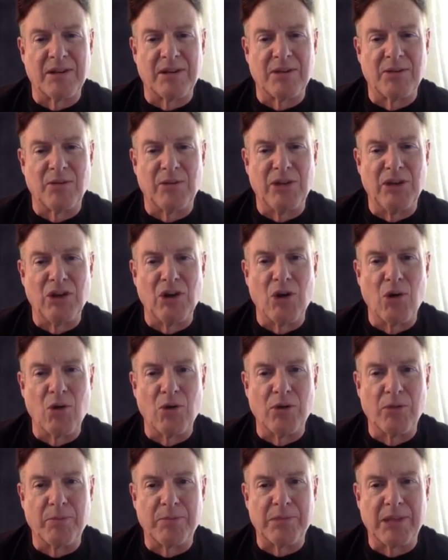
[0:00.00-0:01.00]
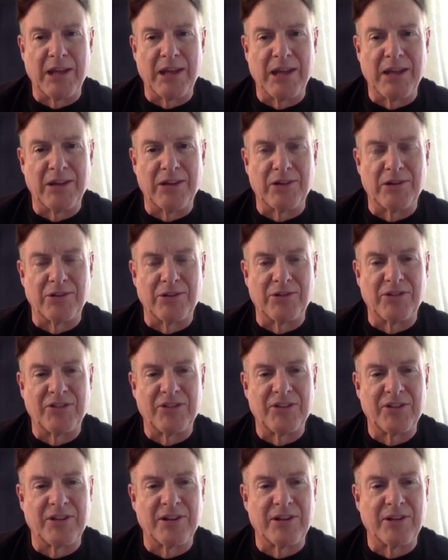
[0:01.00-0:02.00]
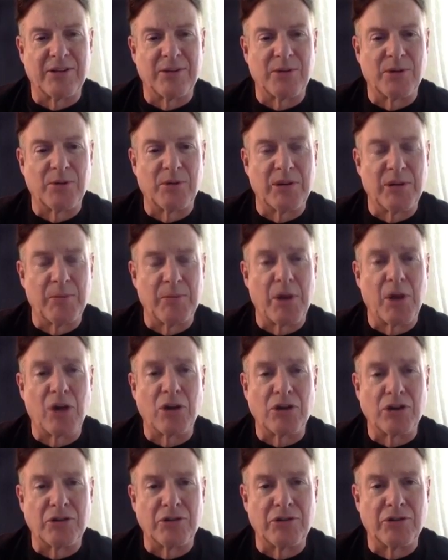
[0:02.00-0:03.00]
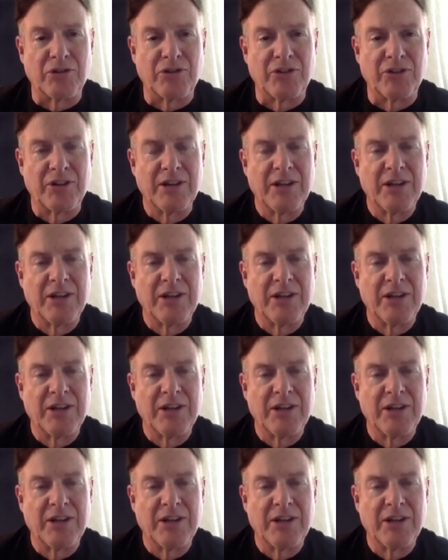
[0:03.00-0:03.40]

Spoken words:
We know the players, we're really partners